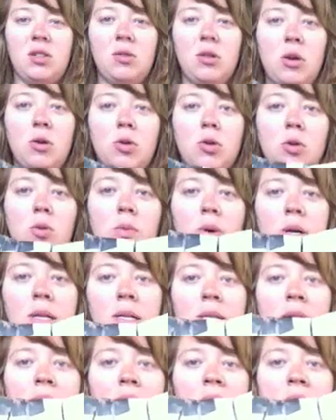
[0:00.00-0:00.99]
a local
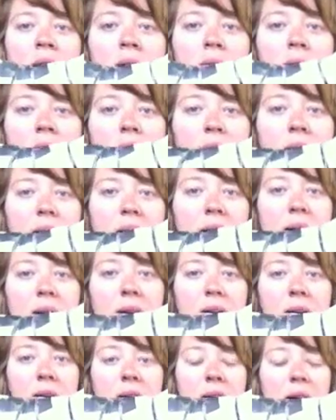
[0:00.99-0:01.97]
one, that
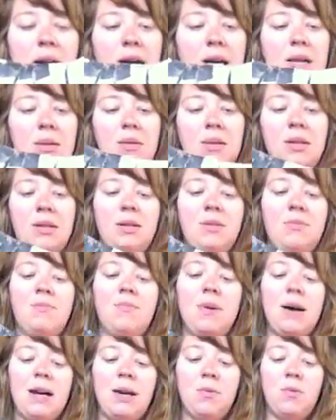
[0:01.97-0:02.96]
I had
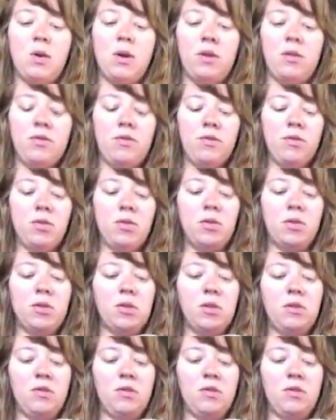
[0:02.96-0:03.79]
my wonderful